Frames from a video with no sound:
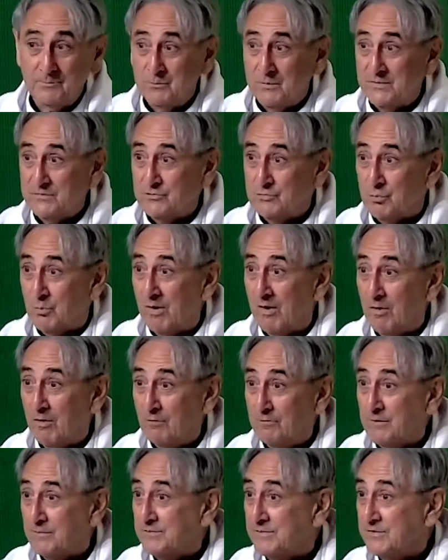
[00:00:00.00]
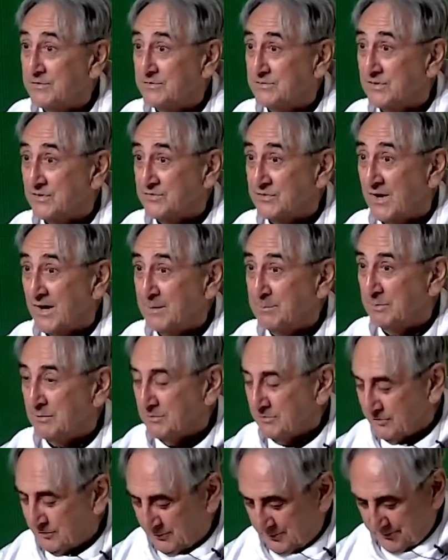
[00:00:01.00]
with 12 of his
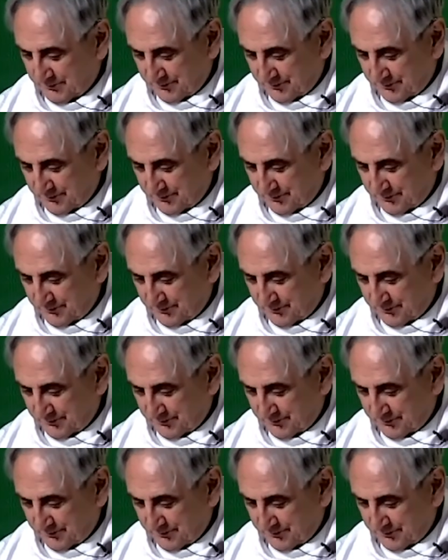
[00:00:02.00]
disciples,